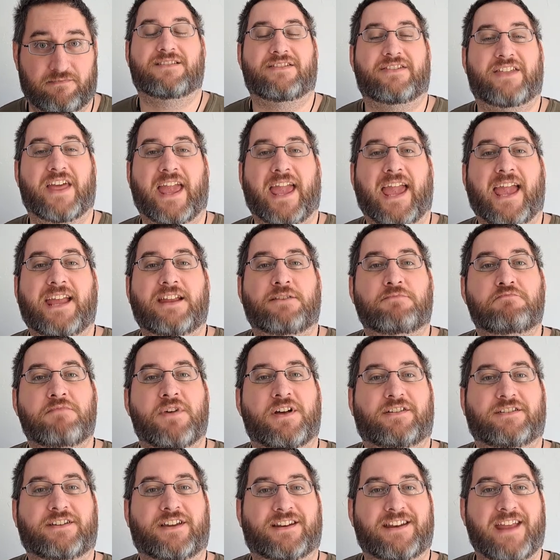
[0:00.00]
The 8
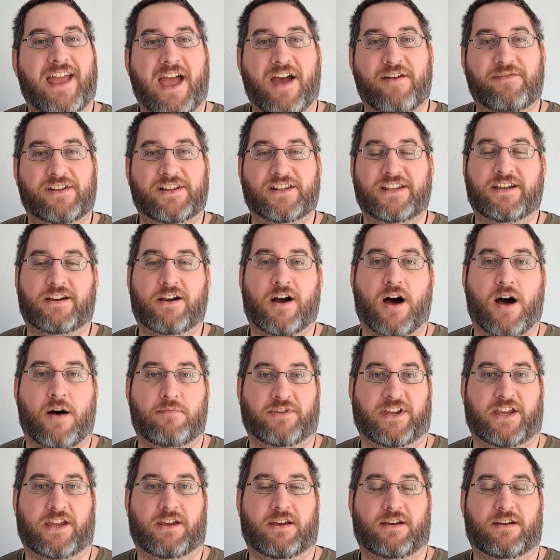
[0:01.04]
million heavenly
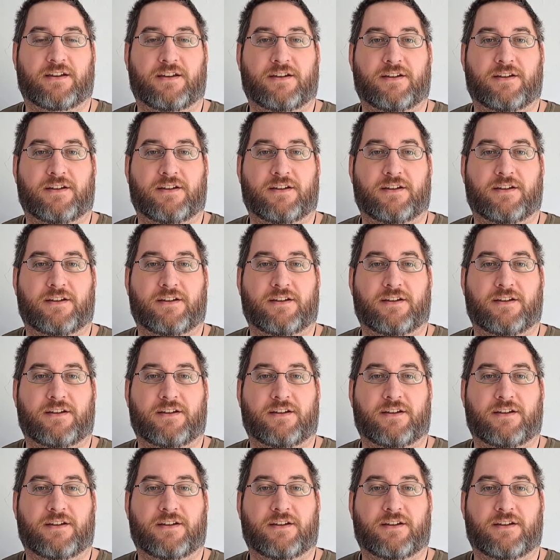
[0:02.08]
kami